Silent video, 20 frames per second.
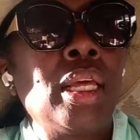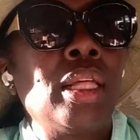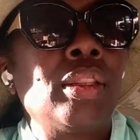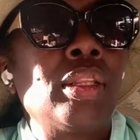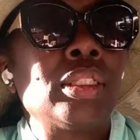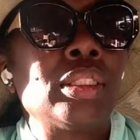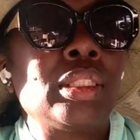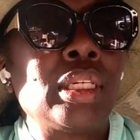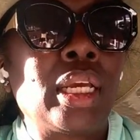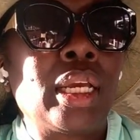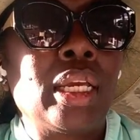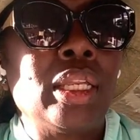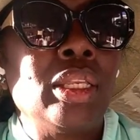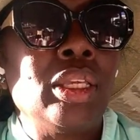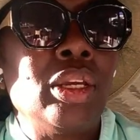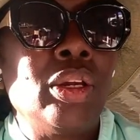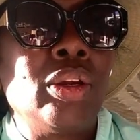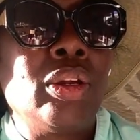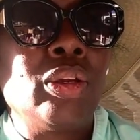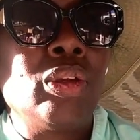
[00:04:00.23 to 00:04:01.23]
The second
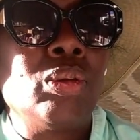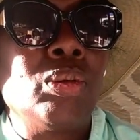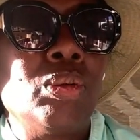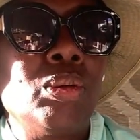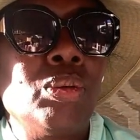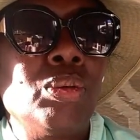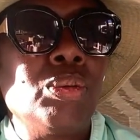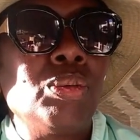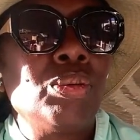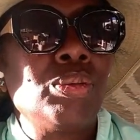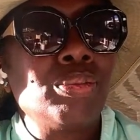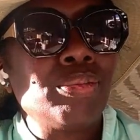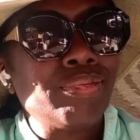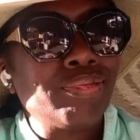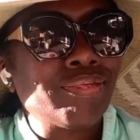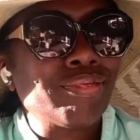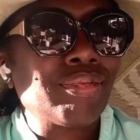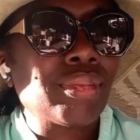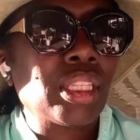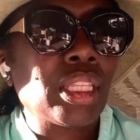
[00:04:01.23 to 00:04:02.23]
year you
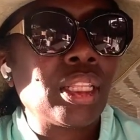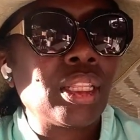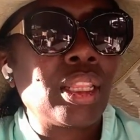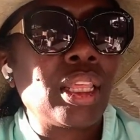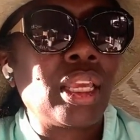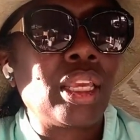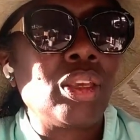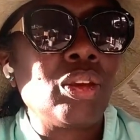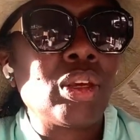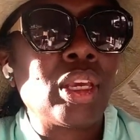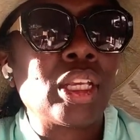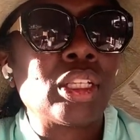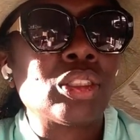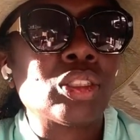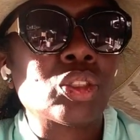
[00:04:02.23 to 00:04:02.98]
get